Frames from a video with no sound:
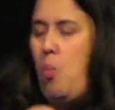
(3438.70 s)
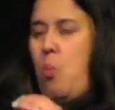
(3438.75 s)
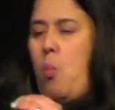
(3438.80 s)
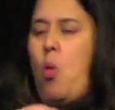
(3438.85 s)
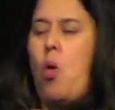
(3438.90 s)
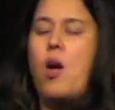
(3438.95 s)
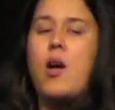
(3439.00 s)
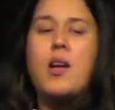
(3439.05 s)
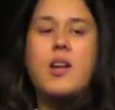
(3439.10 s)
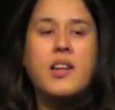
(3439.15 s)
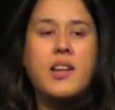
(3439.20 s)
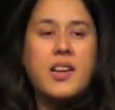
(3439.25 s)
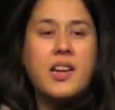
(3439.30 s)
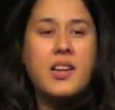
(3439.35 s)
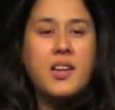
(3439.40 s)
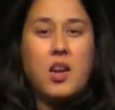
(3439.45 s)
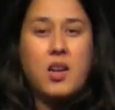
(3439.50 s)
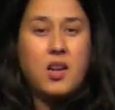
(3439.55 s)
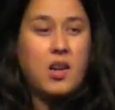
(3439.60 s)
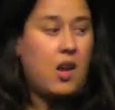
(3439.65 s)
Faith
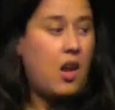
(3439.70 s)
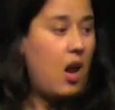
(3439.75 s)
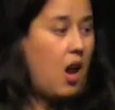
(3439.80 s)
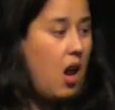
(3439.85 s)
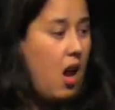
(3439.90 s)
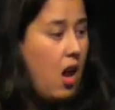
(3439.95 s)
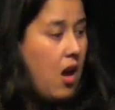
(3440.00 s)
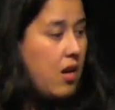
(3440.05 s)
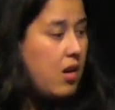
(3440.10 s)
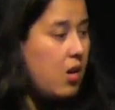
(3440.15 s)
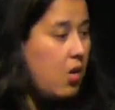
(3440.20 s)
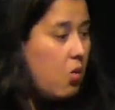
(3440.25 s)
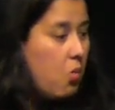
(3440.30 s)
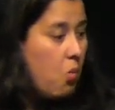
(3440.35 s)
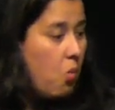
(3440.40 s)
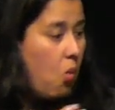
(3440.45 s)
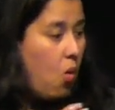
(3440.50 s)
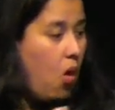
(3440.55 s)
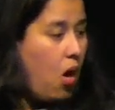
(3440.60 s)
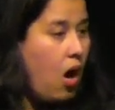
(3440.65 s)
shows the
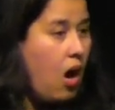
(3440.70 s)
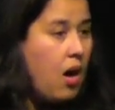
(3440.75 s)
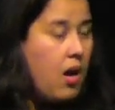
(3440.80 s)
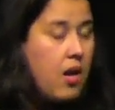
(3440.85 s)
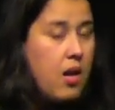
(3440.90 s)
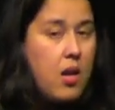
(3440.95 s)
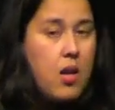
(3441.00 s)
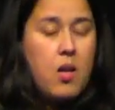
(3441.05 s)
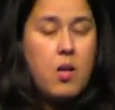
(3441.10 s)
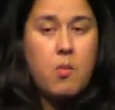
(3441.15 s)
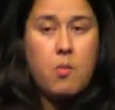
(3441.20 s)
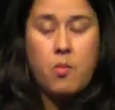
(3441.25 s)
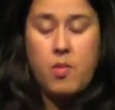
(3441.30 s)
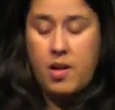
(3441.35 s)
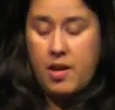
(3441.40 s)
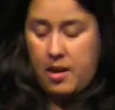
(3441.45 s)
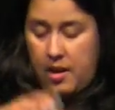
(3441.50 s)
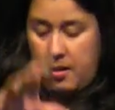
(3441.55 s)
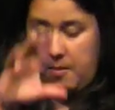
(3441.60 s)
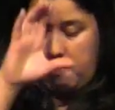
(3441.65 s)
reality of what we
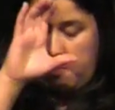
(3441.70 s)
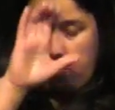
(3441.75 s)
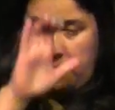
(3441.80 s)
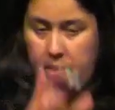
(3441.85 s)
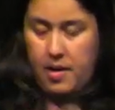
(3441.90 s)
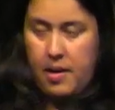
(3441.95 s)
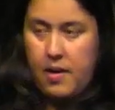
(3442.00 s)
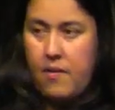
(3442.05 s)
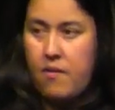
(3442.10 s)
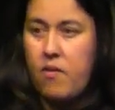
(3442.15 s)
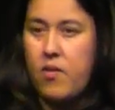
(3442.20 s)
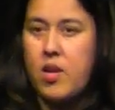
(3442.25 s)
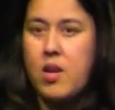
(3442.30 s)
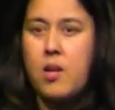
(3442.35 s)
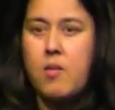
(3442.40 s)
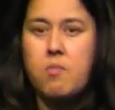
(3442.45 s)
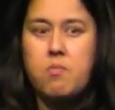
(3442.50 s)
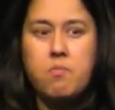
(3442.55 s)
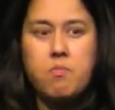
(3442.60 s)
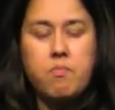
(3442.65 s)
hope for, it is
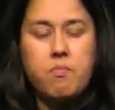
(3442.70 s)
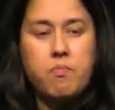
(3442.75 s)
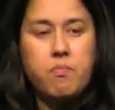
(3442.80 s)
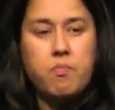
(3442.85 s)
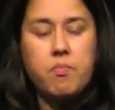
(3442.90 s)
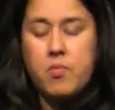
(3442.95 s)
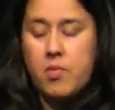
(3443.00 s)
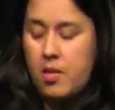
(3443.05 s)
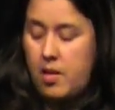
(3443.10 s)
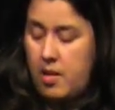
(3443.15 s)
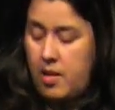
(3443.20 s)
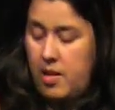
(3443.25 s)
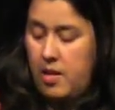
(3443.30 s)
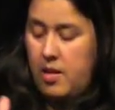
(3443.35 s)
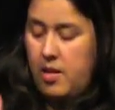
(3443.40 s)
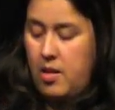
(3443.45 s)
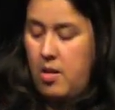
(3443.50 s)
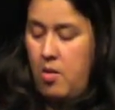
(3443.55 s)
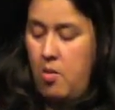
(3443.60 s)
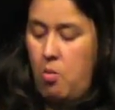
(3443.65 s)
the evidence of
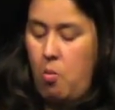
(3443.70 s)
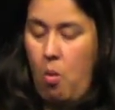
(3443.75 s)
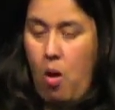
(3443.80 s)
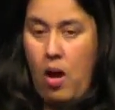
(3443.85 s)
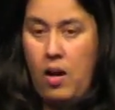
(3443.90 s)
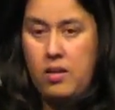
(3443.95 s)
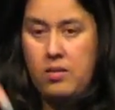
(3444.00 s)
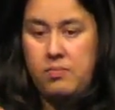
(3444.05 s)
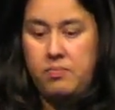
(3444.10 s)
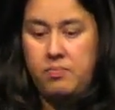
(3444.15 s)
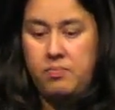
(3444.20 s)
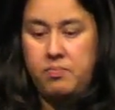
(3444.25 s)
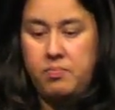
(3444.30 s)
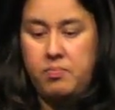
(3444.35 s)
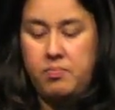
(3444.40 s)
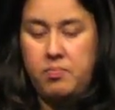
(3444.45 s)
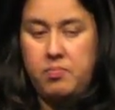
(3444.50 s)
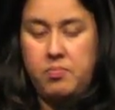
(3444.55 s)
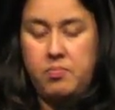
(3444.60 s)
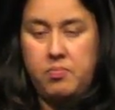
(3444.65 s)
things we cannot
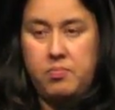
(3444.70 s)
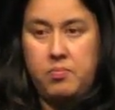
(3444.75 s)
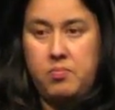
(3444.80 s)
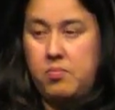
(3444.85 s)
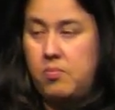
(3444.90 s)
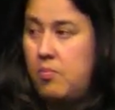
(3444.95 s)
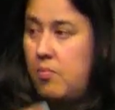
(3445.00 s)
see.